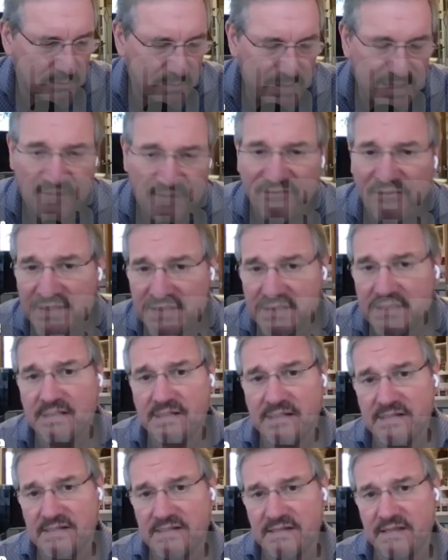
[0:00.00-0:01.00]
manifesting
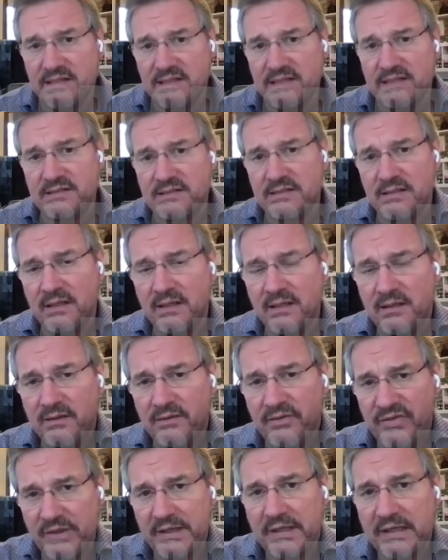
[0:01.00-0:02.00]
is is
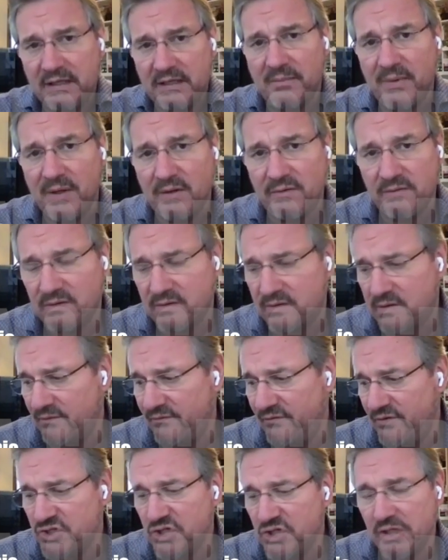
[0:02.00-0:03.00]
thinking about uh,
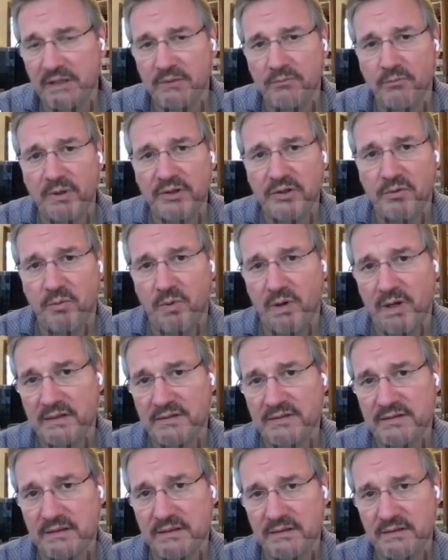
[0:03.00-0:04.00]
visioning what you
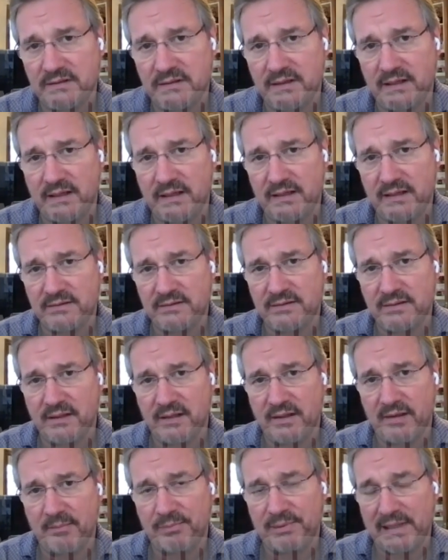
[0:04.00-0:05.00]
want and and
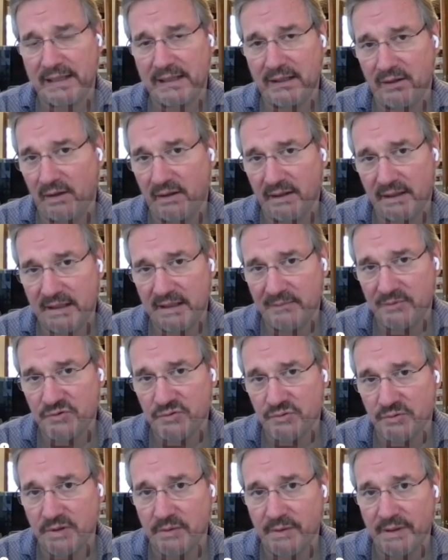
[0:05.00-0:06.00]
uh, and planning on it coming
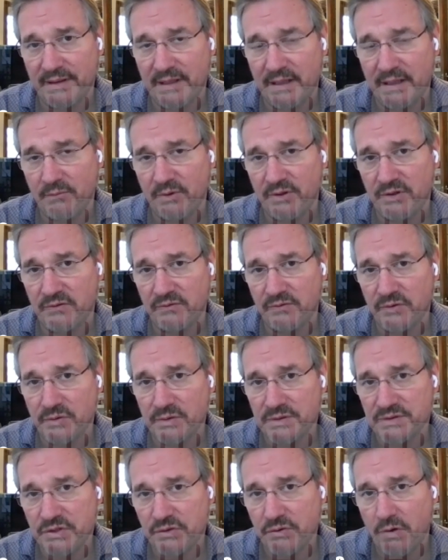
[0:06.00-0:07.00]
true. And then what you do
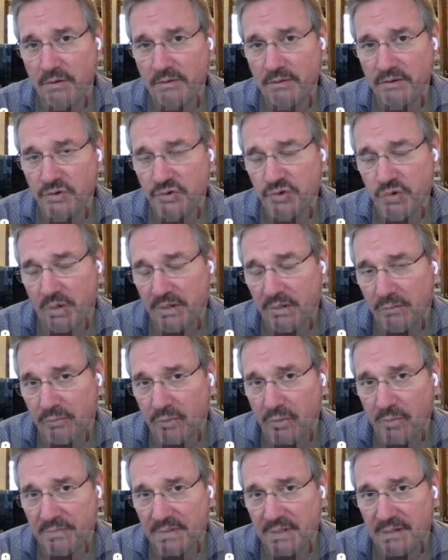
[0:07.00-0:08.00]
is you you join a
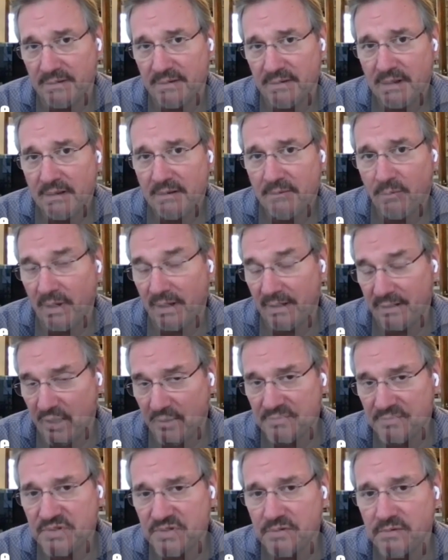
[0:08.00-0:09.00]
group that what
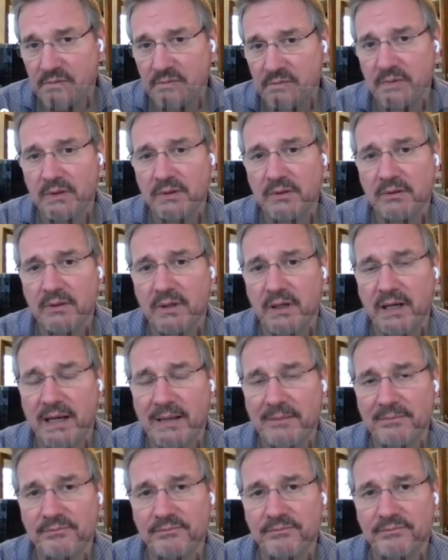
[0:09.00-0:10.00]
helps you
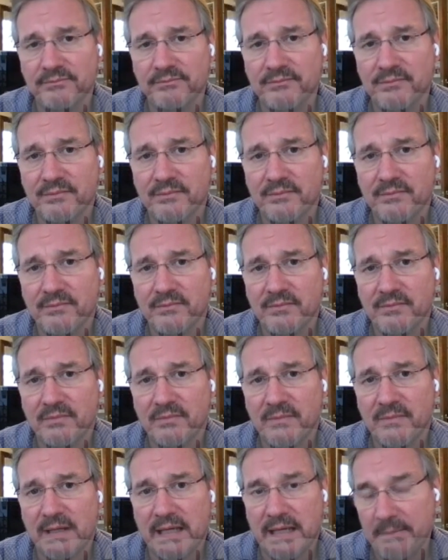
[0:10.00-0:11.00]
um,
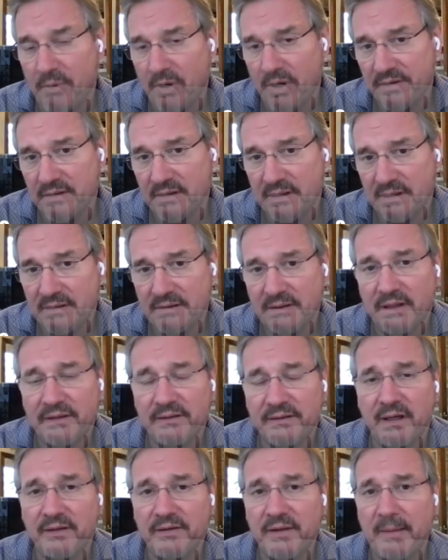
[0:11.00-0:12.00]
keep on the
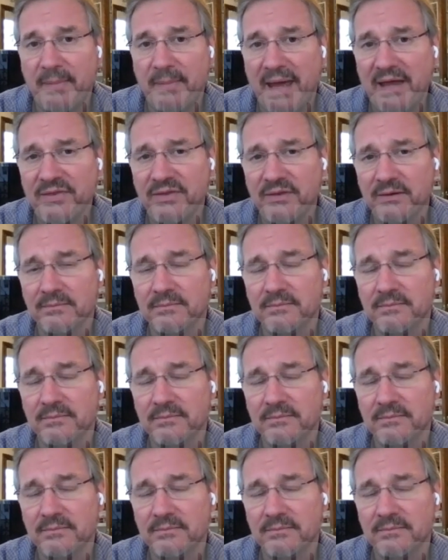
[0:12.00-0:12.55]
on on that path.